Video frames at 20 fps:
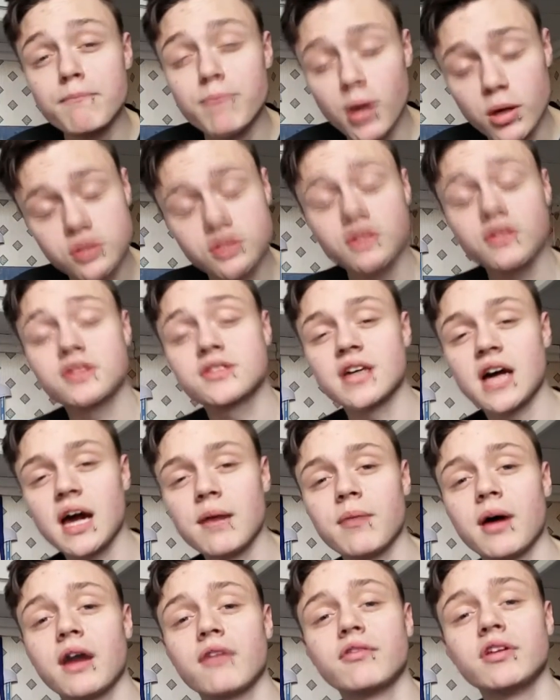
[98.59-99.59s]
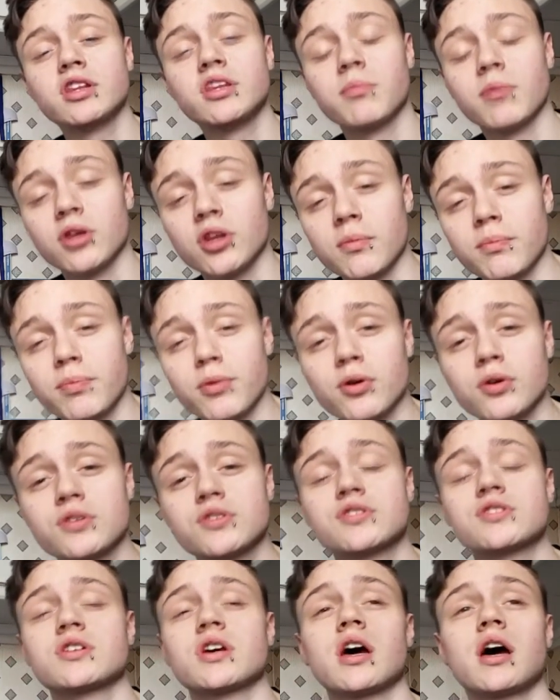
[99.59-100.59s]
Most of the time I read them on the
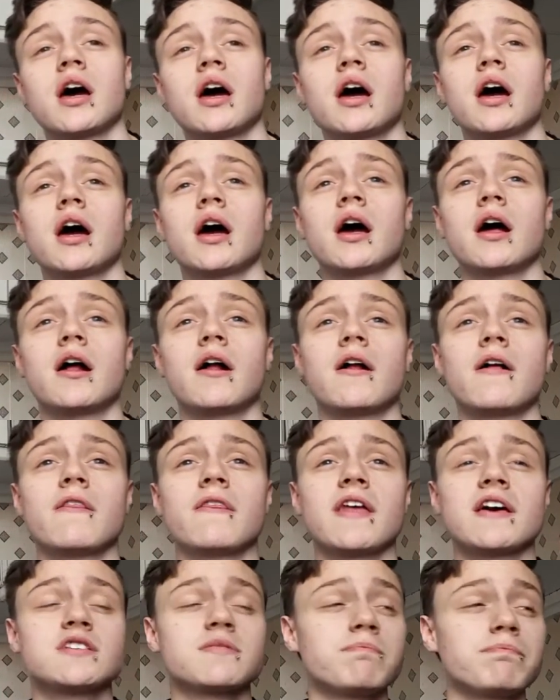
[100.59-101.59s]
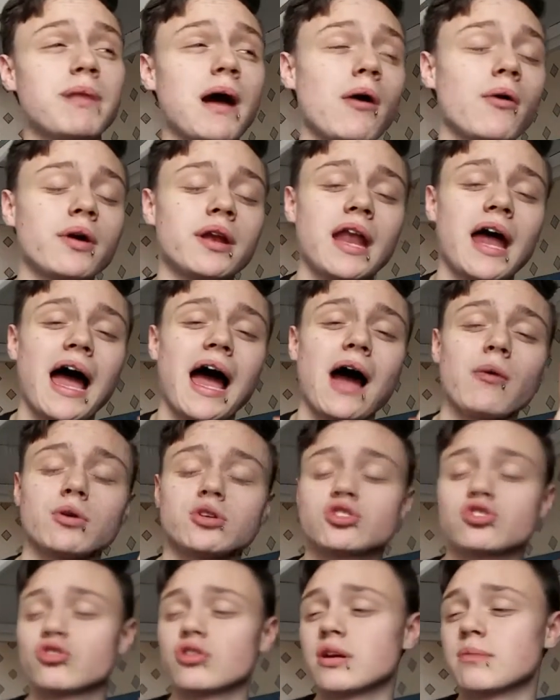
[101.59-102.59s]
bus. That's about an hour
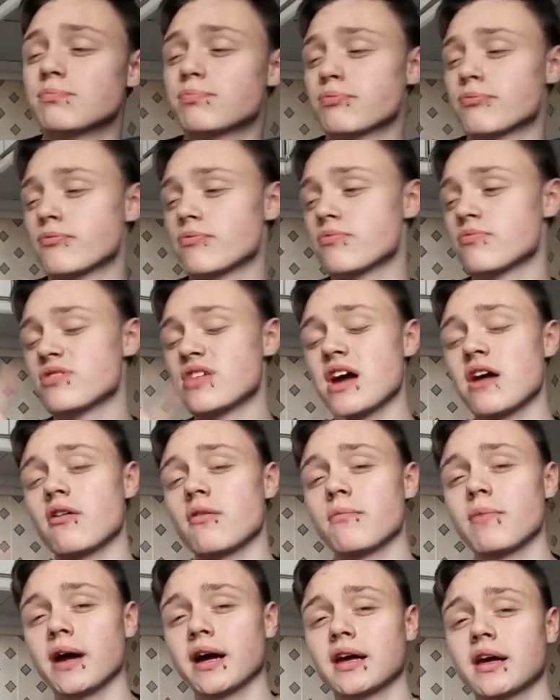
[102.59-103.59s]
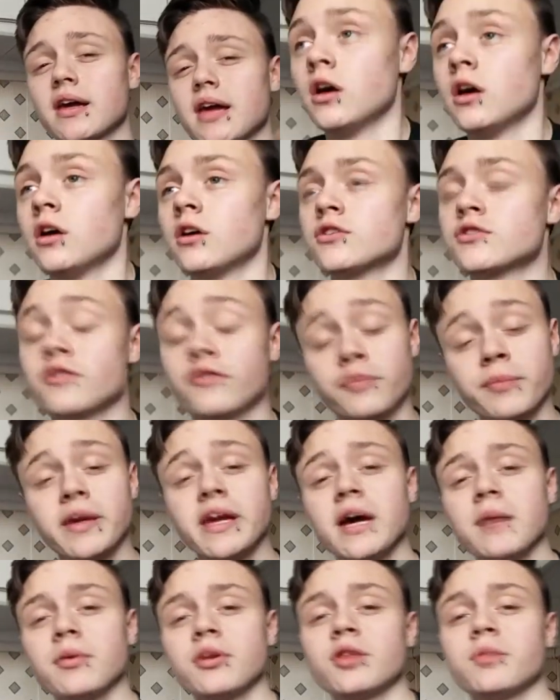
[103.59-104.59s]
trip there and back again. So for
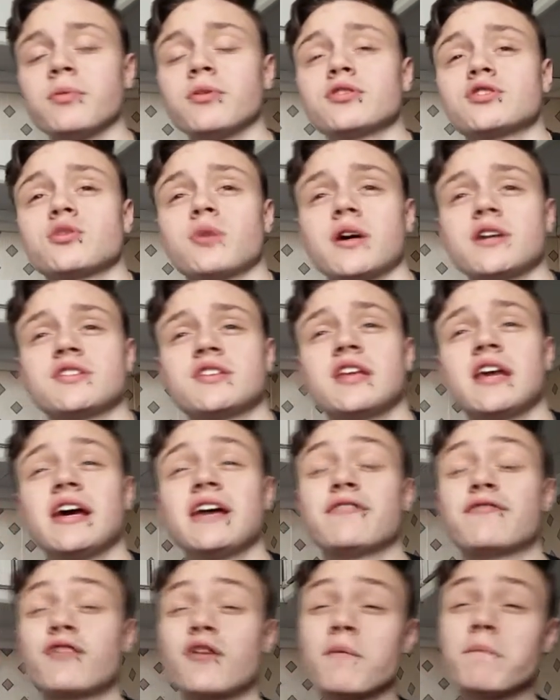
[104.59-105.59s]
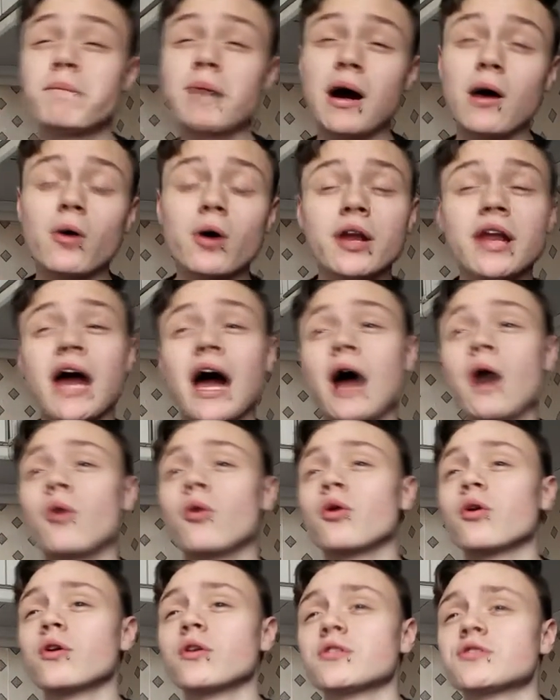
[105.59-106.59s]
me, I'm on the bus twice a day for about an
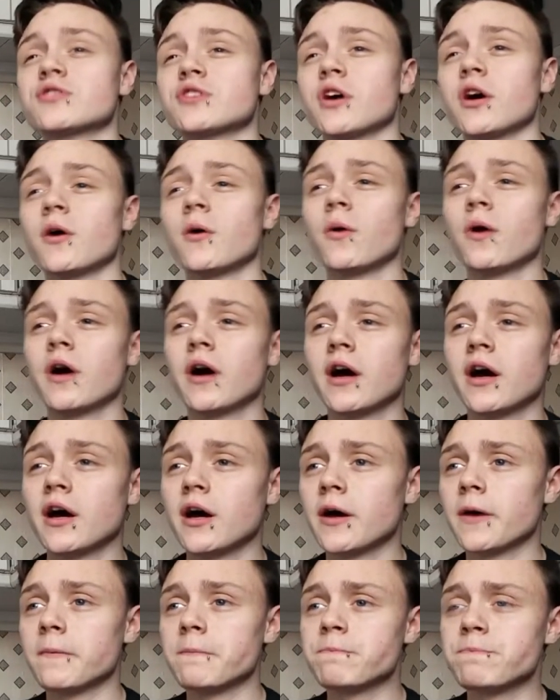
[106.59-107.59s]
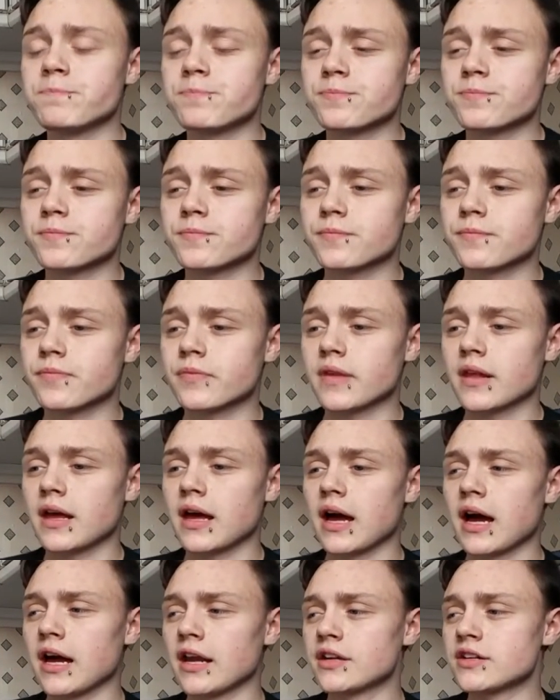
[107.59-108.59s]
hour or so.
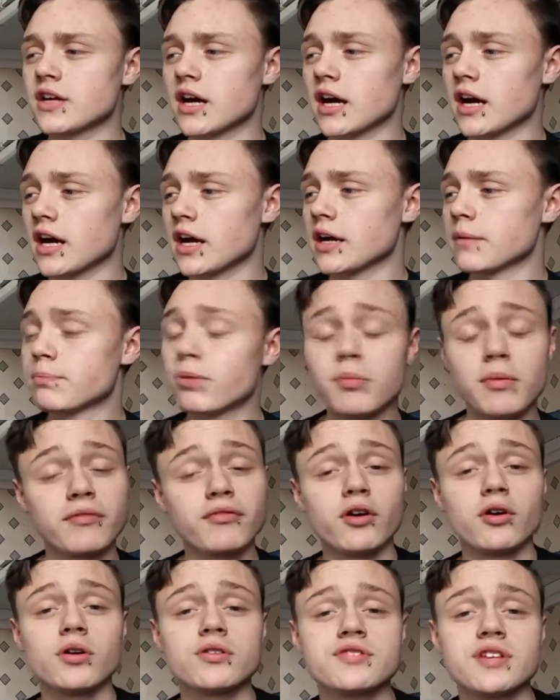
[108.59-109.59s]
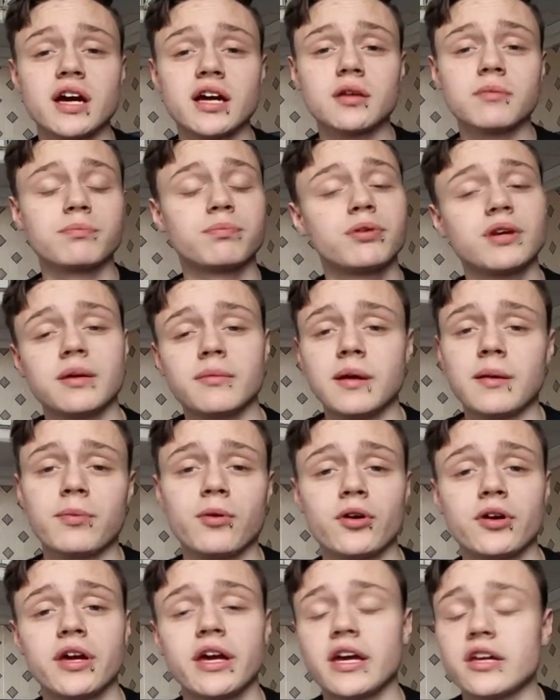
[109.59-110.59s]
And I put my phone on silent, put it in my
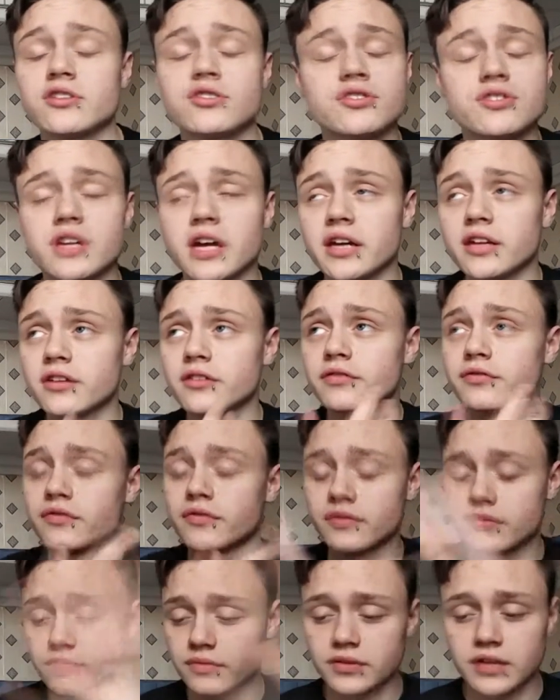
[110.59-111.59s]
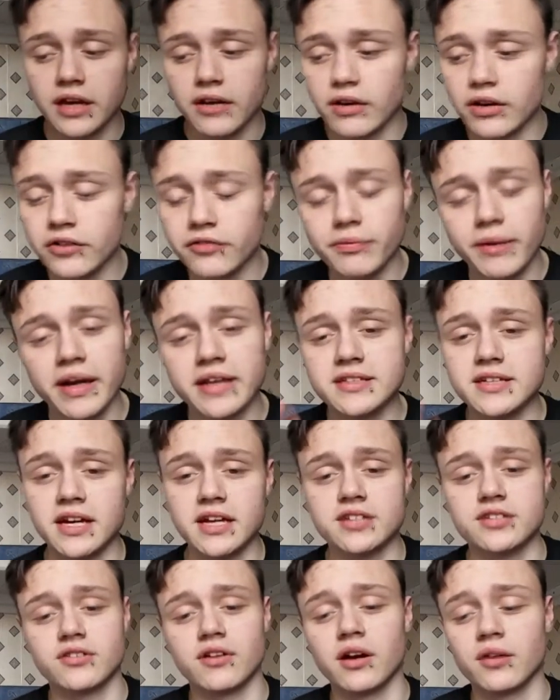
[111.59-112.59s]
pocket and just kind of get rid of my
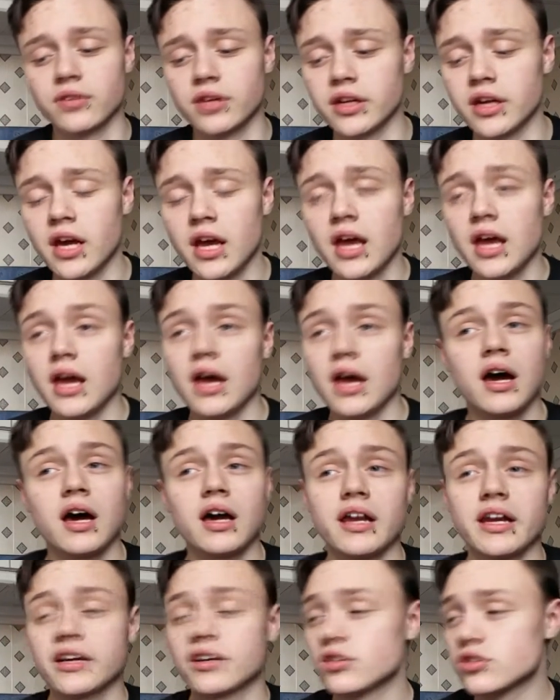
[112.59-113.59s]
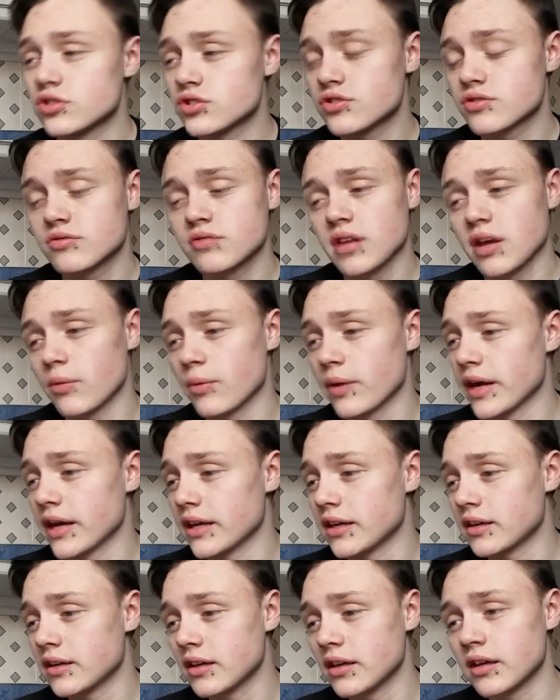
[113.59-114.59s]
entire surrounding. And I can just that
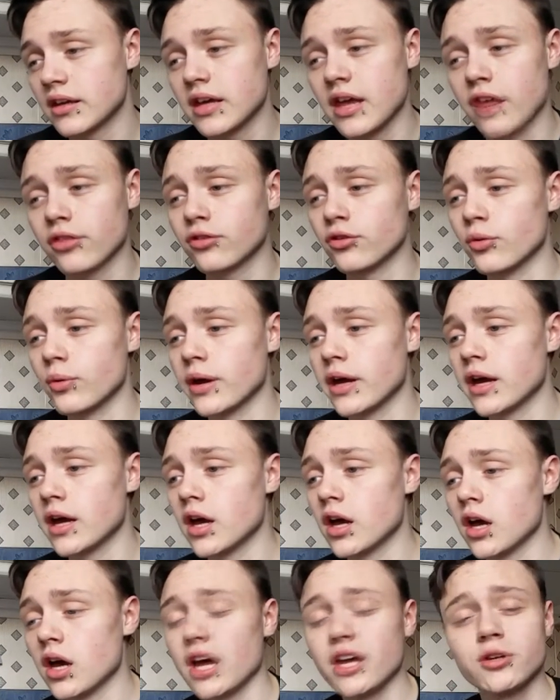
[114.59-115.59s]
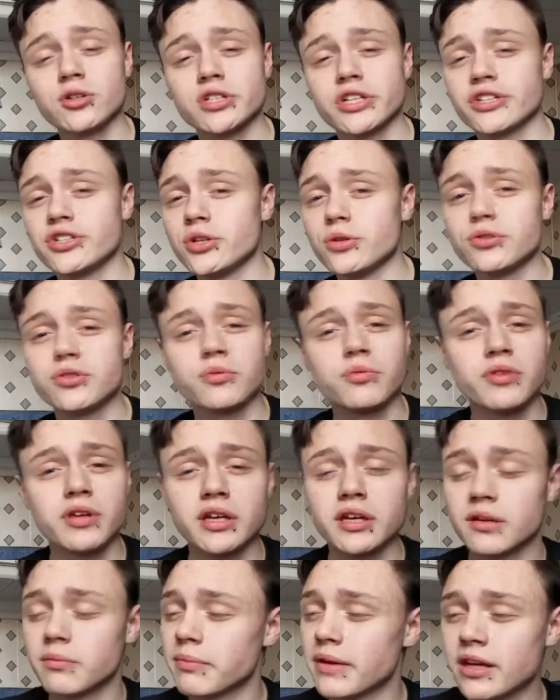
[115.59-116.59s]
way get through it. I usually chew
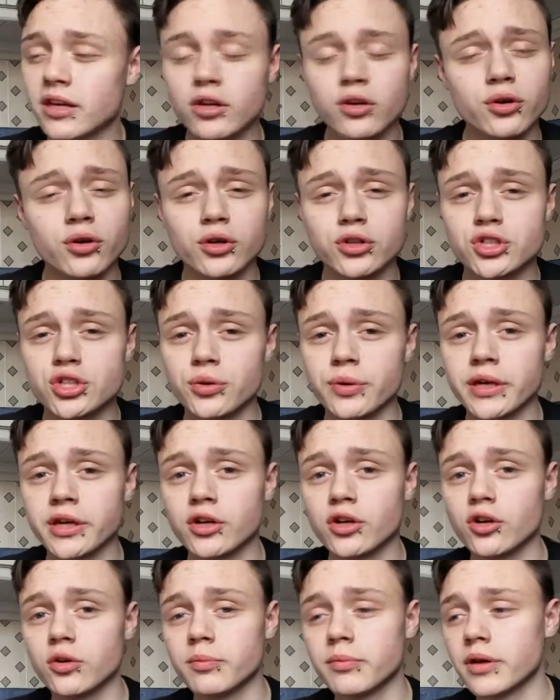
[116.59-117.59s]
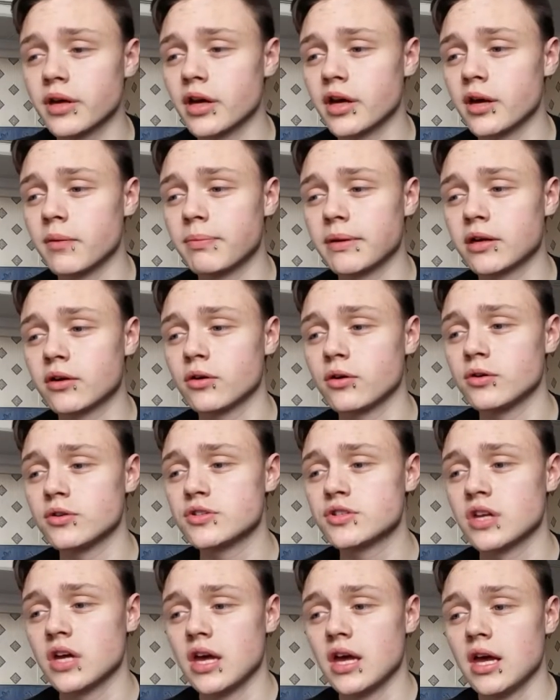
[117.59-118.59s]
something, a mint or chewing gum,
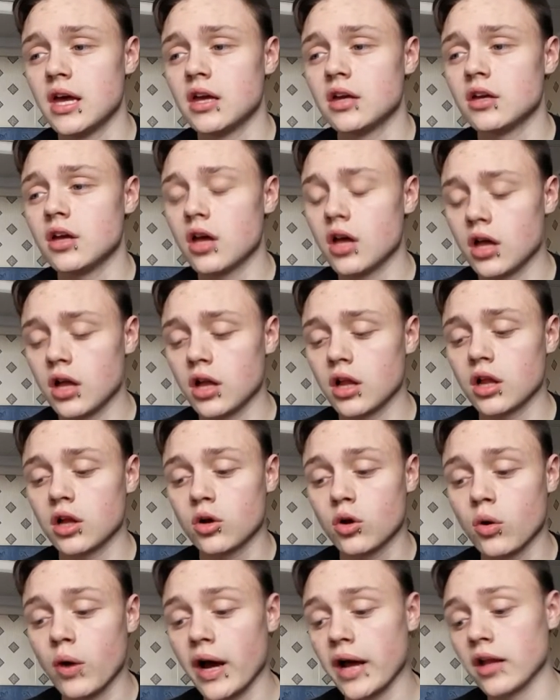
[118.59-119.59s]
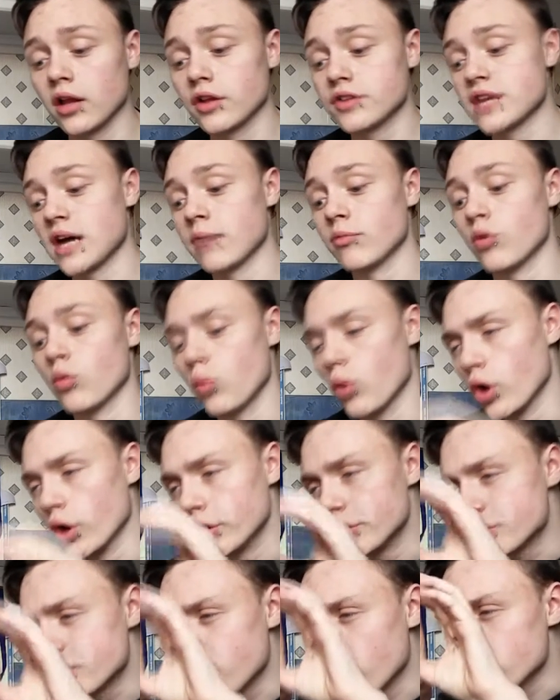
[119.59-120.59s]
because quite a lot of time the
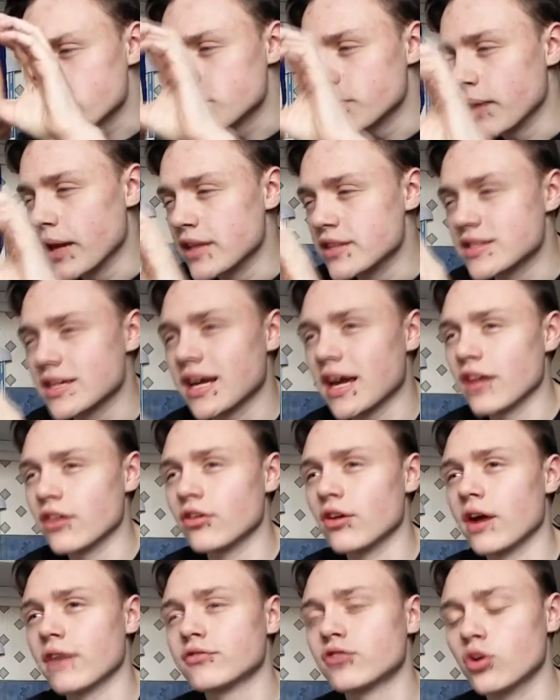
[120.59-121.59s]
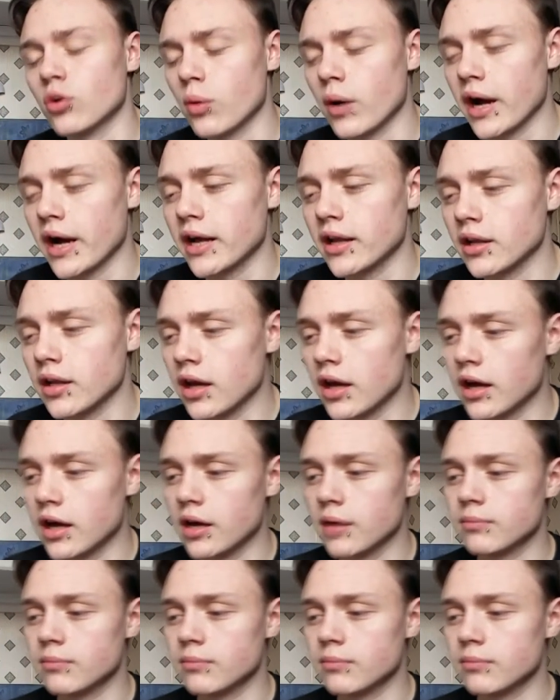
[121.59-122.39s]
words start to blend together after a while.